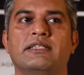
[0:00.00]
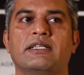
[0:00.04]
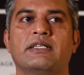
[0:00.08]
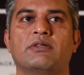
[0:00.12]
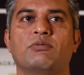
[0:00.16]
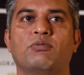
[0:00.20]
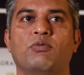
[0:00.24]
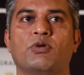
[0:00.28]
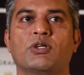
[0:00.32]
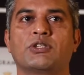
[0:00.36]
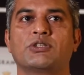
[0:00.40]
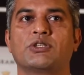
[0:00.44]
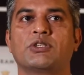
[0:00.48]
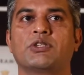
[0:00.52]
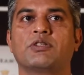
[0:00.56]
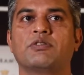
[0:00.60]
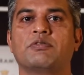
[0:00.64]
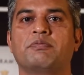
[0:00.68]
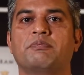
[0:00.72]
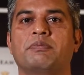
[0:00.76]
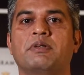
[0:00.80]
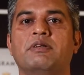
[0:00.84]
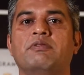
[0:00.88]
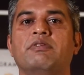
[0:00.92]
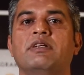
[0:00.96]
that what sort
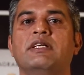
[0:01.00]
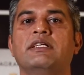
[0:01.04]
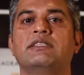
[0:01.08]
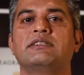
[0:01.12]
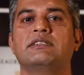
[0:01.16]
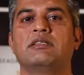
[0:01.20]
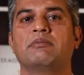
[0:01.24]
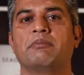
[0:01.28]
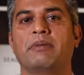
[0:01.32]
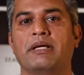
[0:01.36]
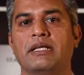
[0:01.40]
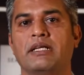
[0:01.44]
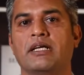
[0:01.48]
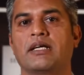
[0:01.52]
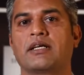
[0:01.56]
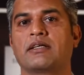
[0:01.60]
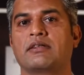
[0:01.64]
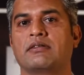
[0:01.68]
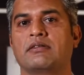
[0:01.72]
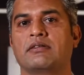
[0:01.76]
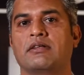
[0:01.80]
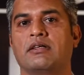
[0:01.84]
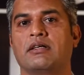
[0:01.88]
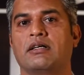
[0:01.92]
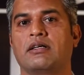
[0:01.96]
of privilege the men are
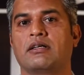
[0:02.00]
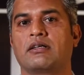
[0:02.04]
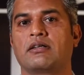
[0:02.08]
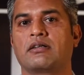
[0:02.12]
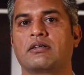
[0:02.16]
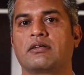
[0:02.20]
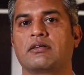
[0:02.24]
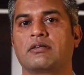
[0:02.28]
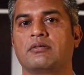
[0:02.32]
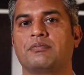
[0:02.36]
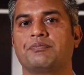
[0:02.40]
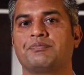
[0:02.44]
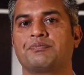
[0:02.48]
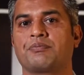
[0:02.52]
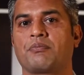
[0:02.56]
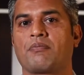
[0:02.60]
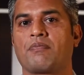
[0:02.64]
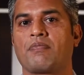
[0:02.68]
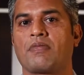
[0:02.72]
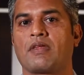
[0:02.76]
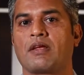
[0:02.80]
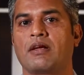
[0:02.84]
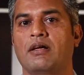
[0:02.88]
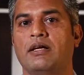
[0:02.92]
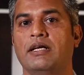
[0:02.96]
uh,
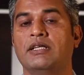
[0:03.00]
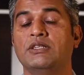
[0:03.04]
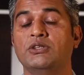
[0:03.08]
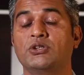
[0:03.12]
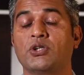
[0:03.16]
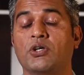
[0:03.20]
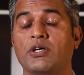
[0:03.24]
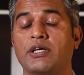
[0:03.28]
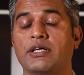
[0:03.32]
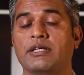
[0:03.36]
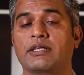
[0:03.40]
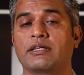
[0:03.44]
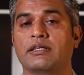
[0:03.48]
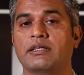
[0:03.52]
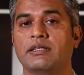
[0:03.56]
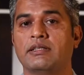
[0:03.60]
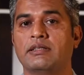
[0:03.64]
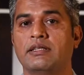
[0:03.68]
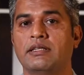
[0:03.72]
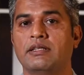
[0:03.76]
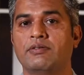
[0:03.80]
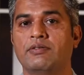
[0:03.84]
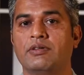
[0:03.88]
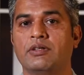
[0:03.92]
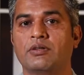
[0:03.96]
enjoying in
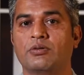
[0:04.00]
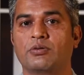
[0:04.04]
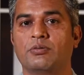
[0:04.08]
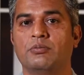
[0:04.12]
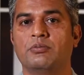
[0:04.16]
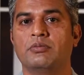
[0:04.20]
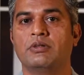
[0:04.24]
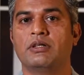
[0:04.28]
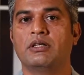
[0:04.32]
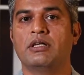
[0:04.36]
the living room.